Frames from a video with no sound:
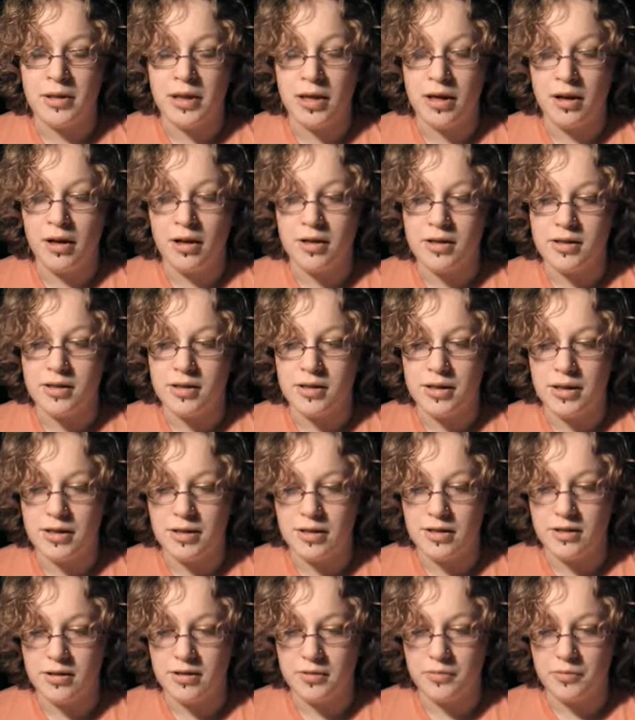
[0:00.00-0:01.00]
because
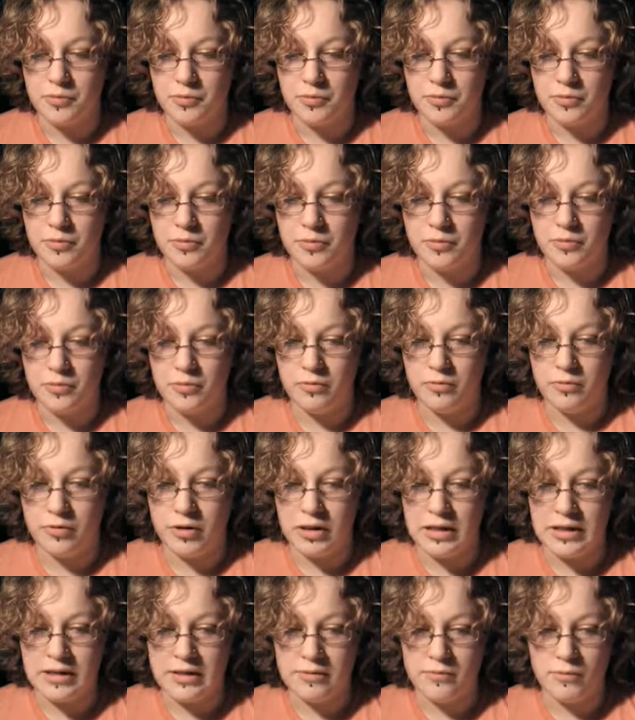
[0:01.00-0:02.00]
this
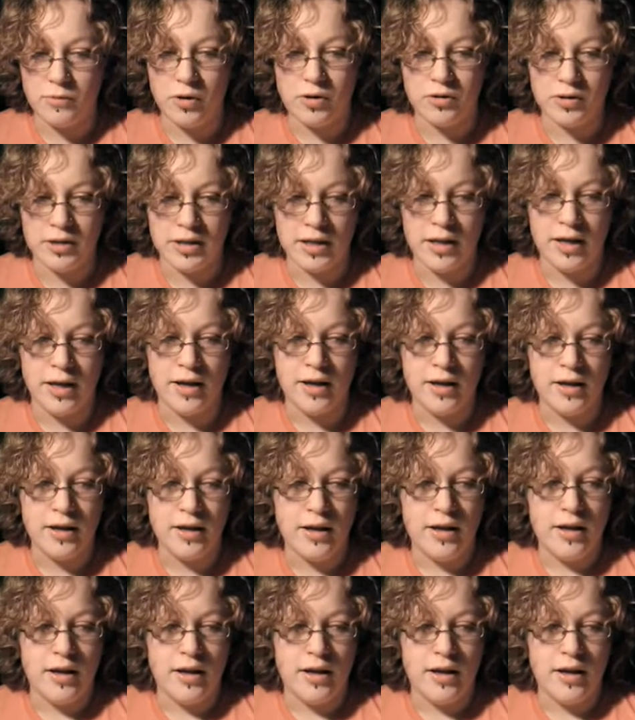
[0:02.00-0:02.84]
one day